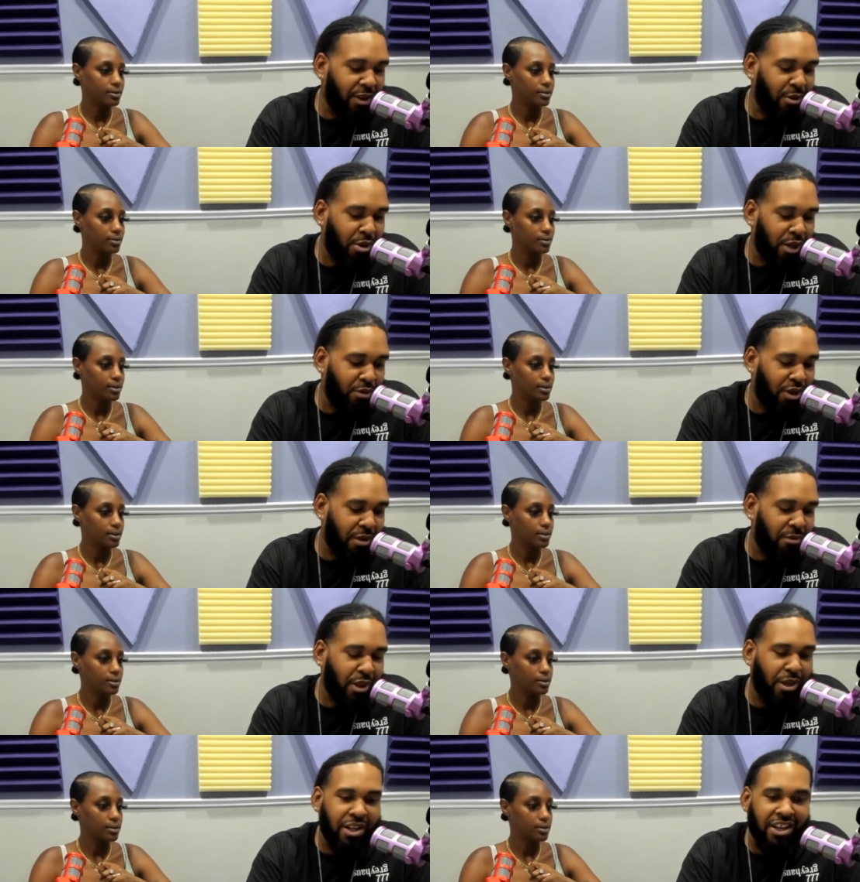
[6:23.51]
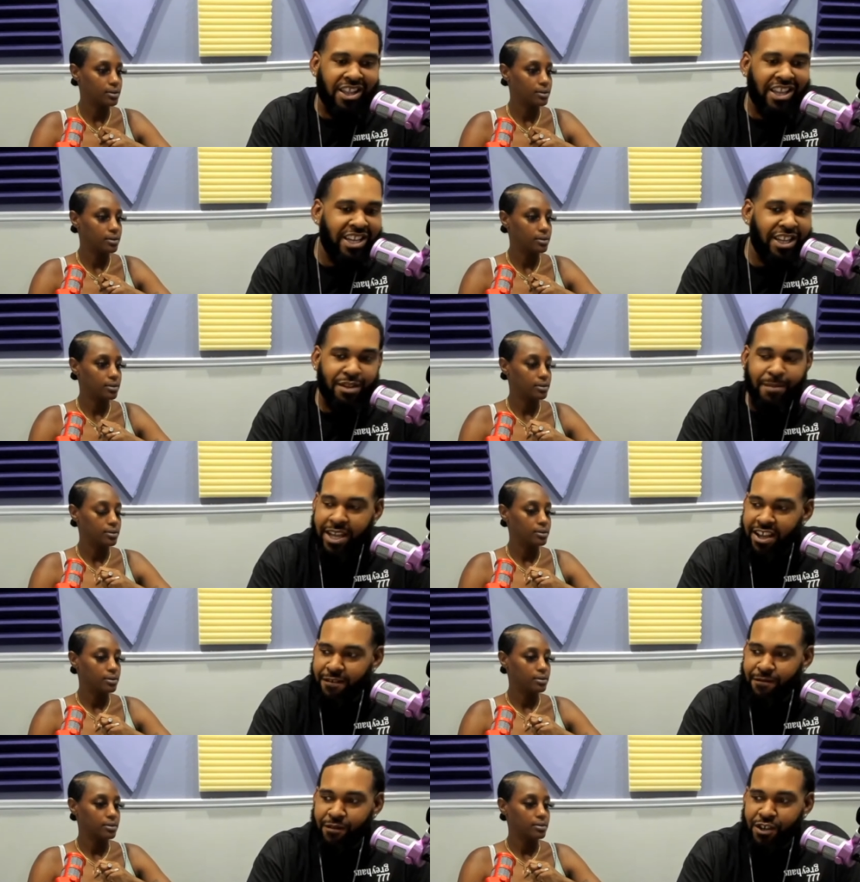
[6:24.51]
Speaker 1: to go see what's up with the Senegalese,
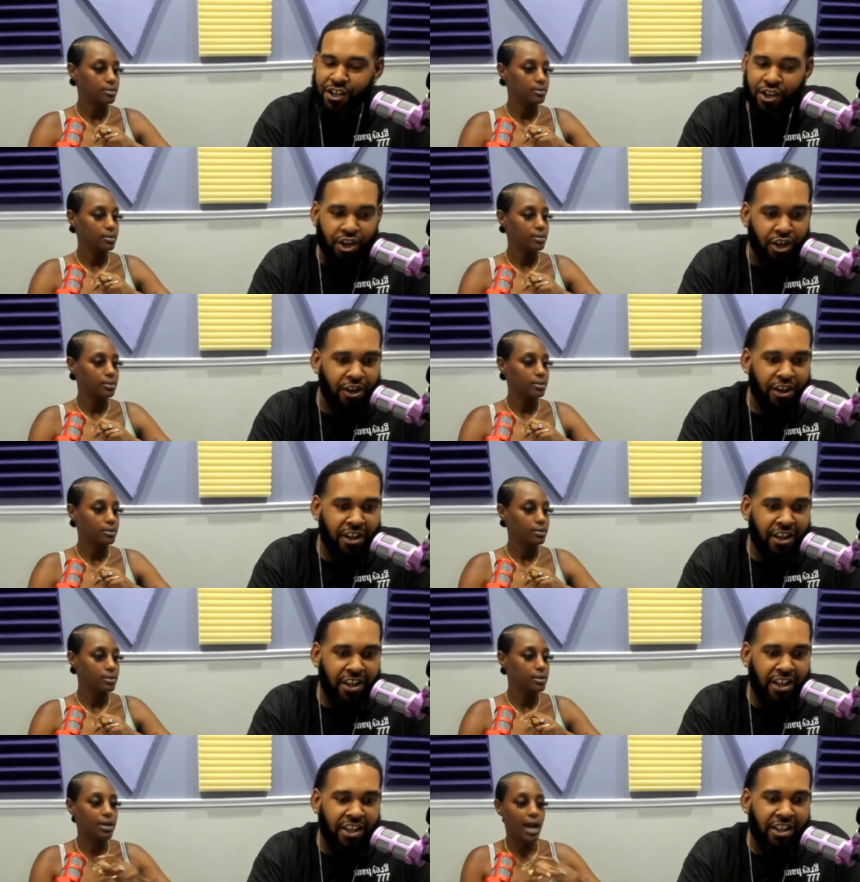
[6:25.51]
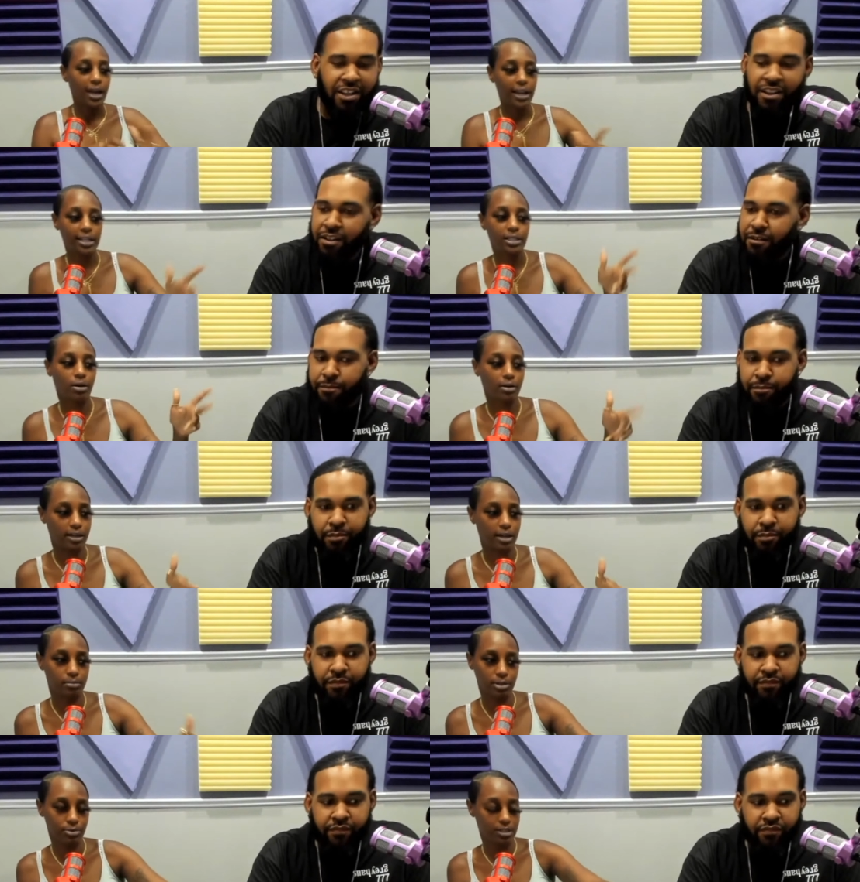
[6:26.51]
man, for sure.
Speaker 2: Look how they talk in
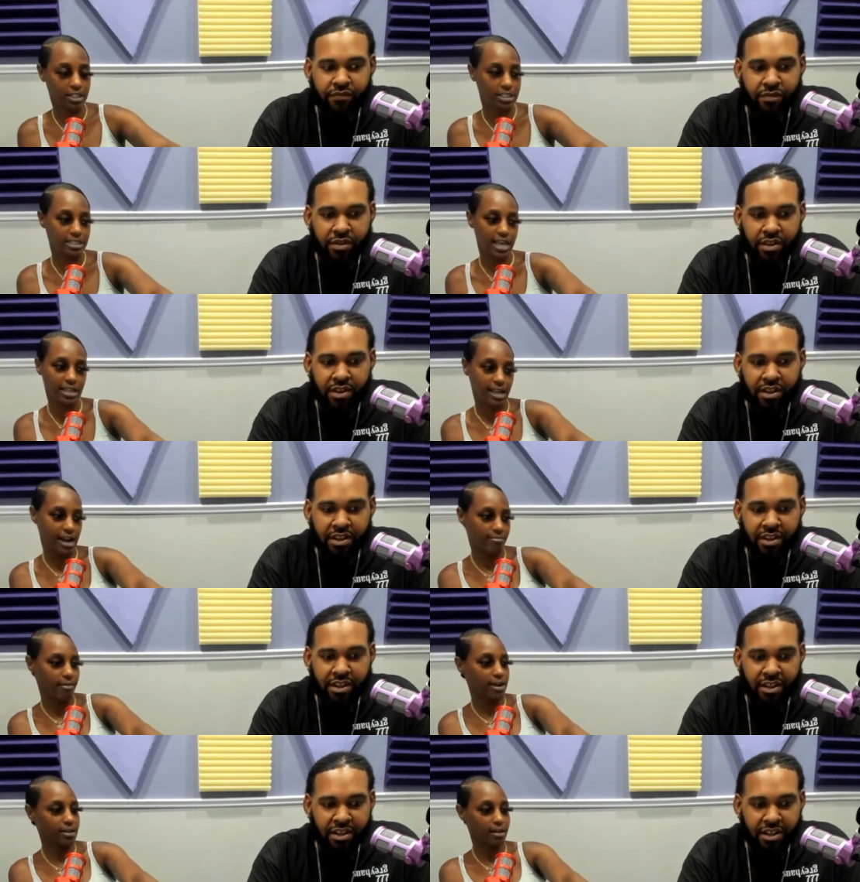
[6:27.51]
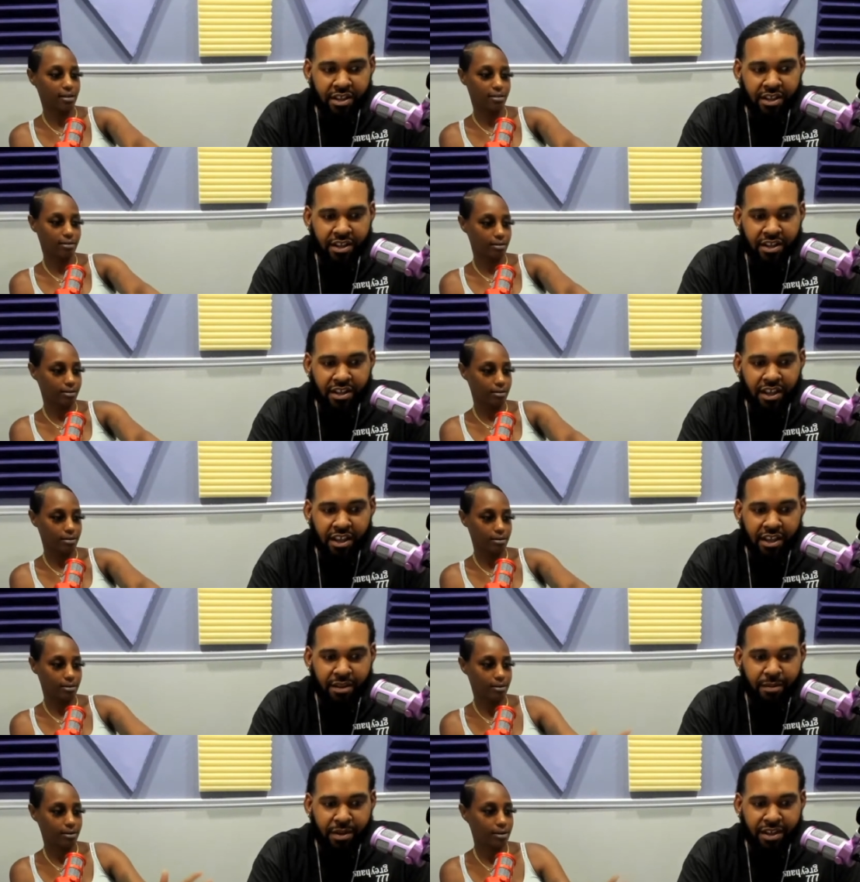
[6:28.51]
their music. Just that line right there.
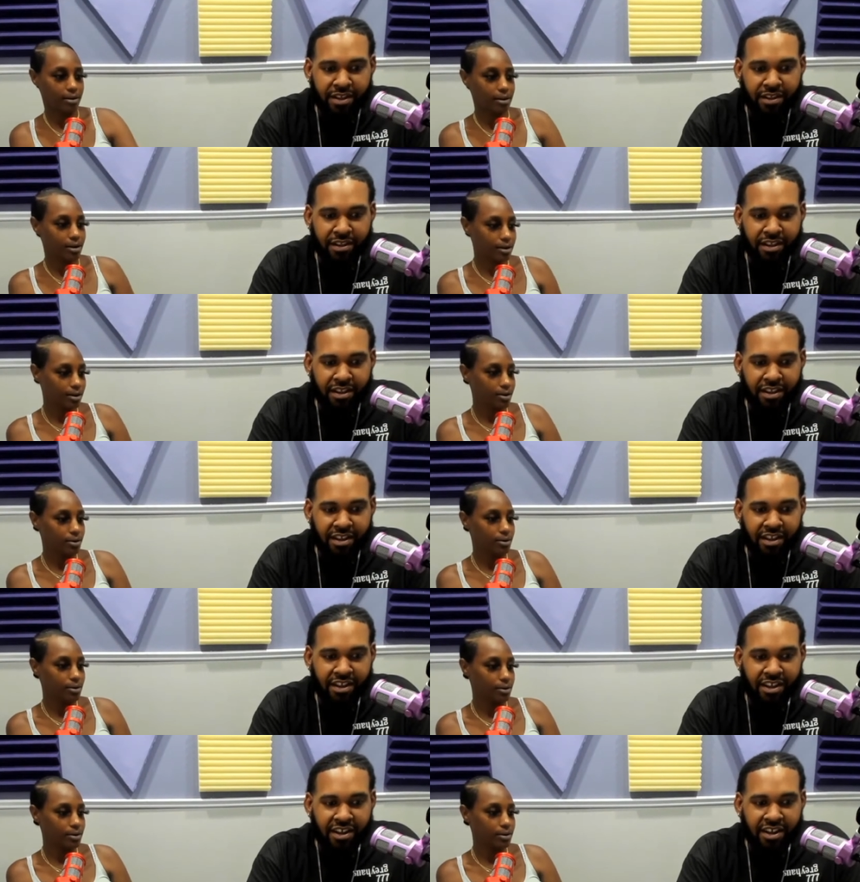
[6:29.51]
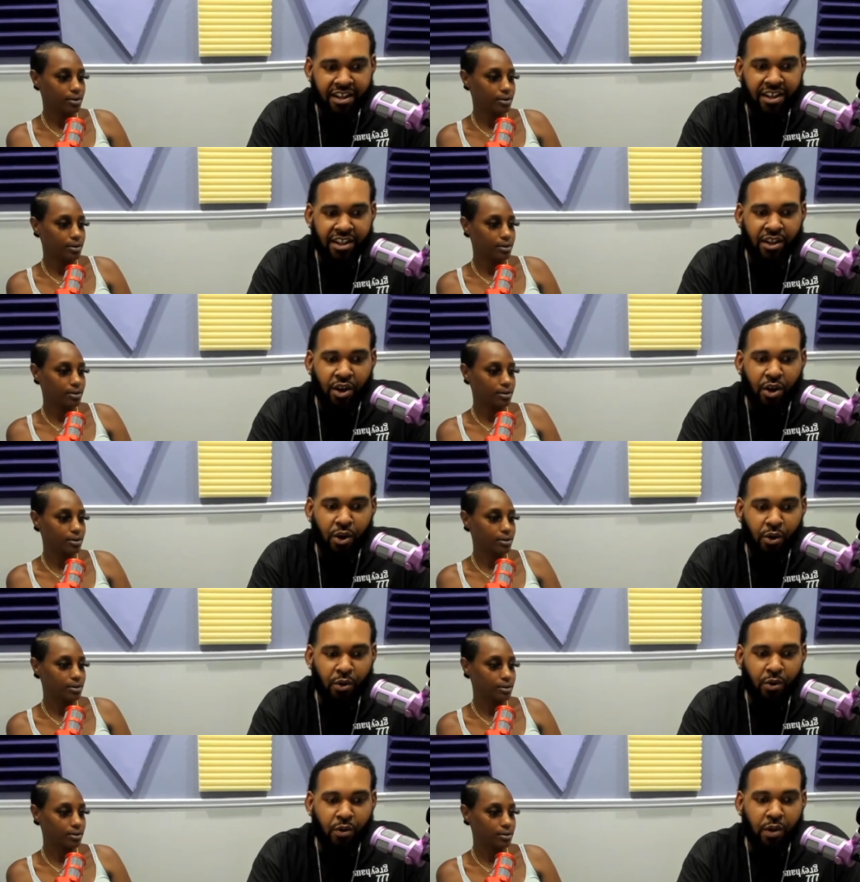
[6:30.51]
Speaker 1: Yeah, man. The
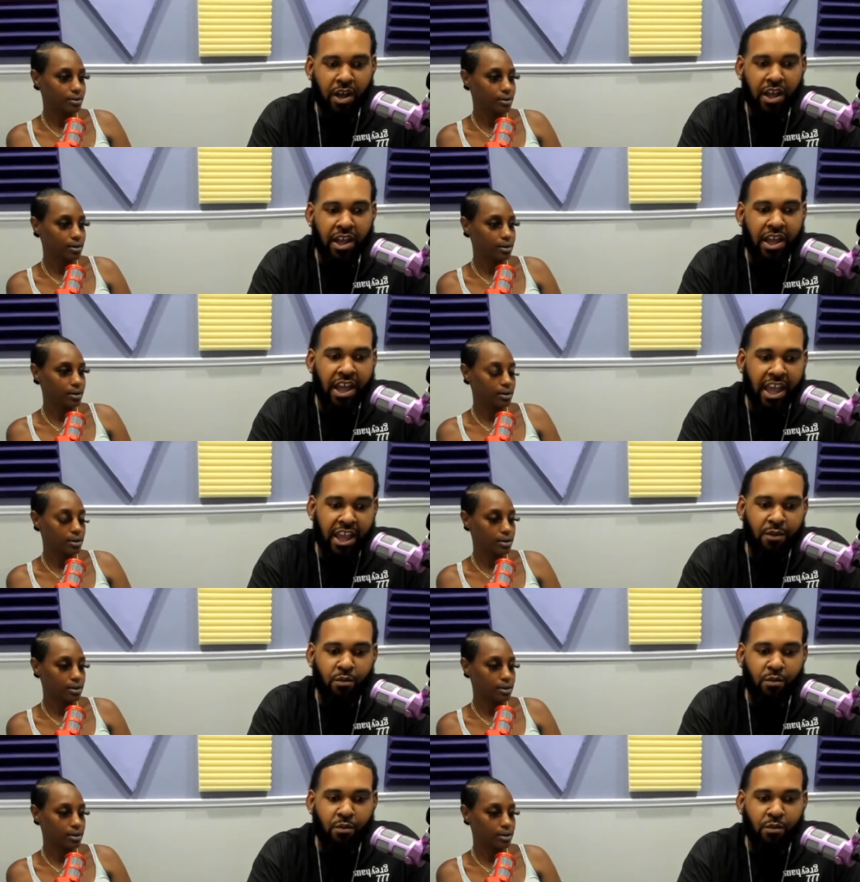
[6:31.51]
whole a